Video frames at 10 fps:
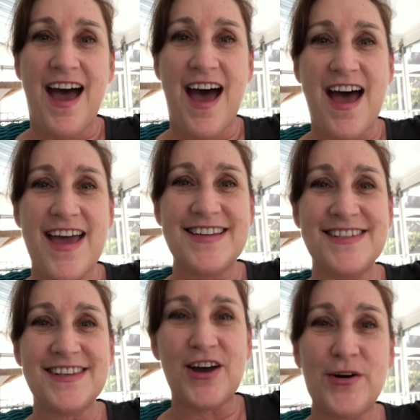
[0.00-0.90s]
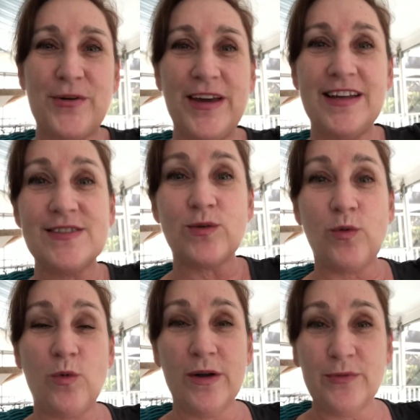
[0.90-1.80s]
Hi, so it's
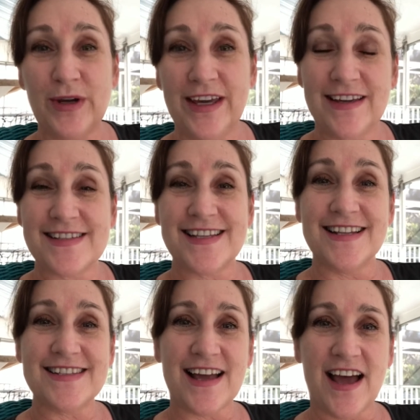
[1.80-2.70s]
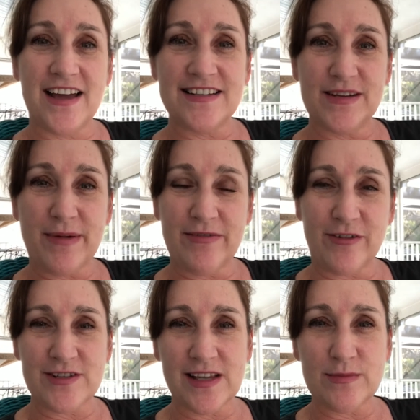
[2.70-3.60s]
one week since I did my
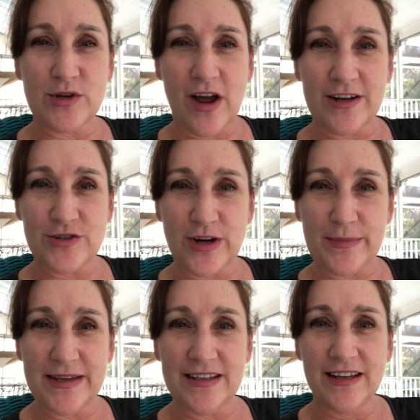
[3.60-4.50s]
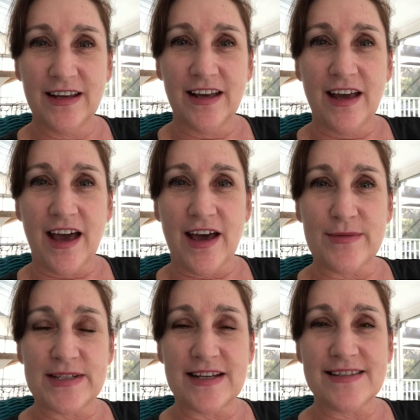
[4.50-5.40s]
first Lemtrada treatment.
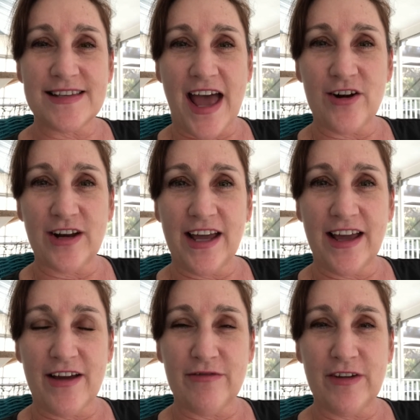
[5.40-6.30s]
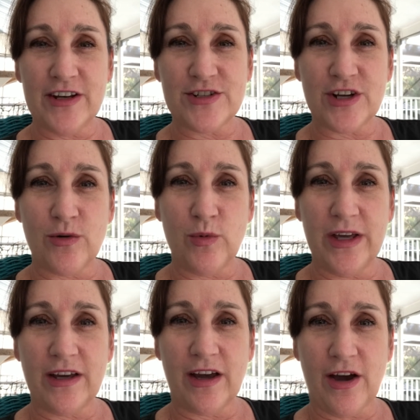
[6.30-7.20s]
Um, today's Saturday, I finished a
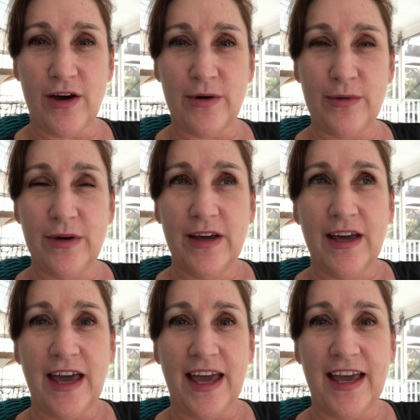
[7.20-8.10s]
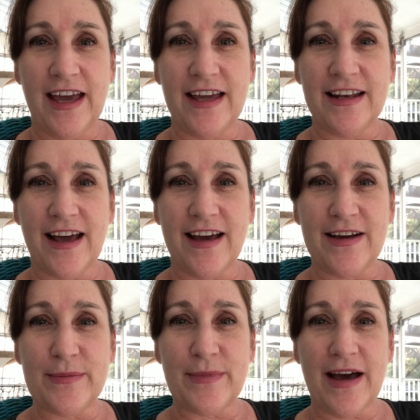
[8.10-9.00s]
week ago and
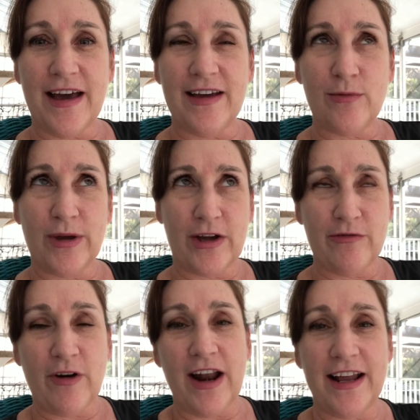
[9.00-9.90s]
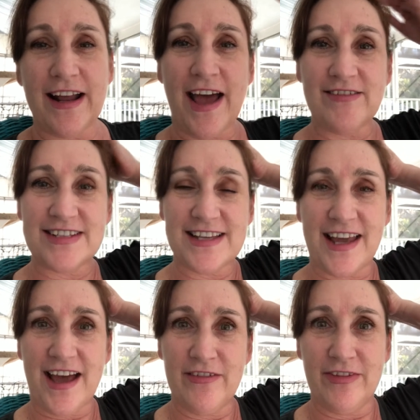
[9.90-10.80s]
um, I, a week of Friday, and I have to
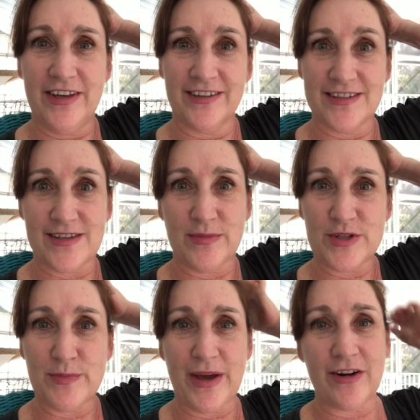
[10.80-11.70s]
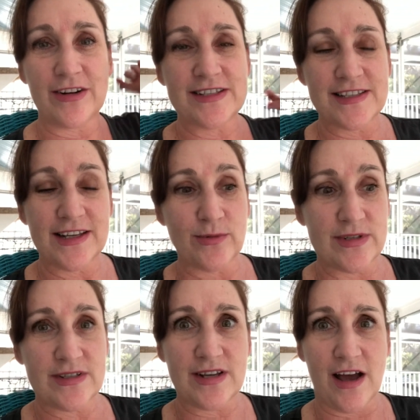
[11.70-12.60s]
say I feel so much better. It's, it
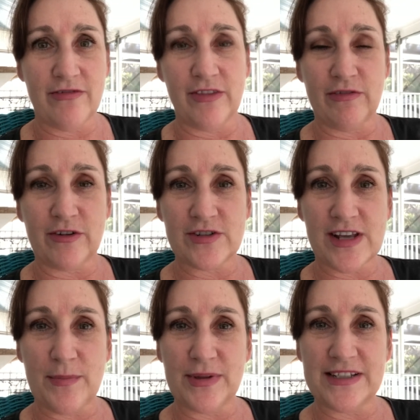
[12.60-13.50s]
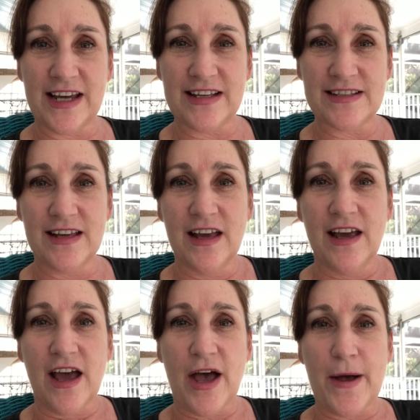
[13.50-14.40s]
was tough the first couple of days.
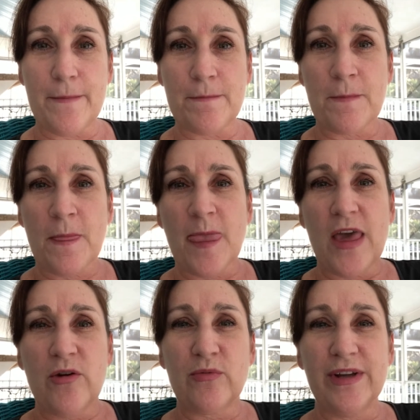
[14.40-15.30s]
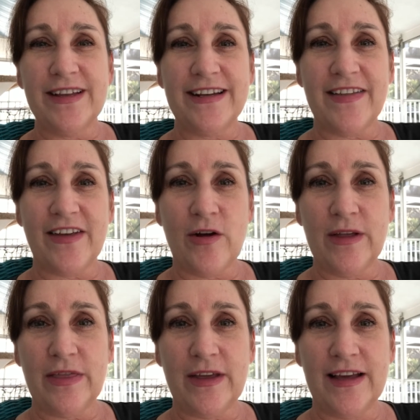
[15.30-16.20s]
Um, really now the
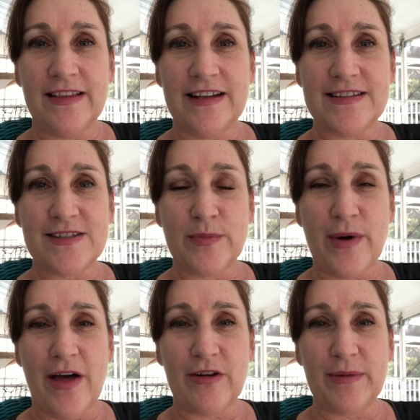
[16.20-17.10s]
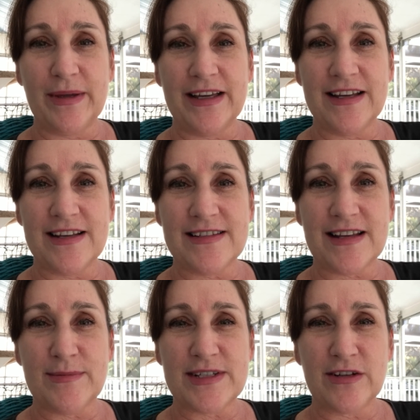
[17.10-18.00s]
only thing that's still bothering me is
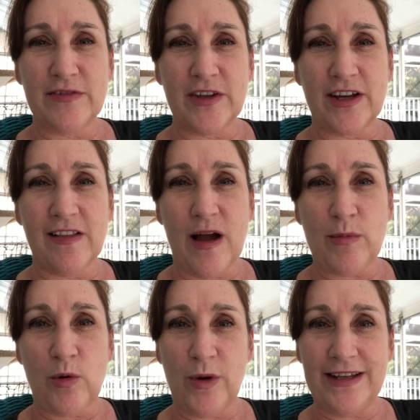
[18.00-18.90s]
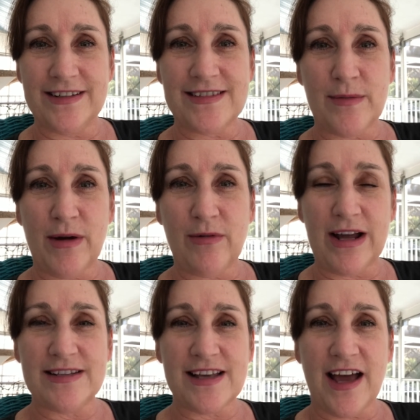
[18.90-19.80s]
I'm still feeling a lot more weakness on my
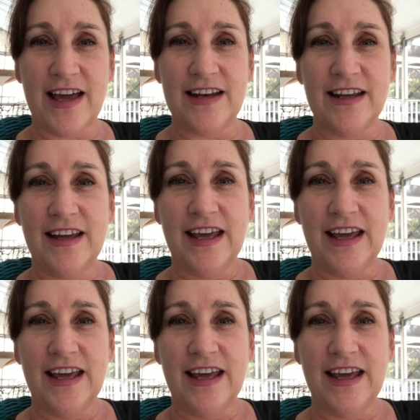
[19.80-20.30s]
right side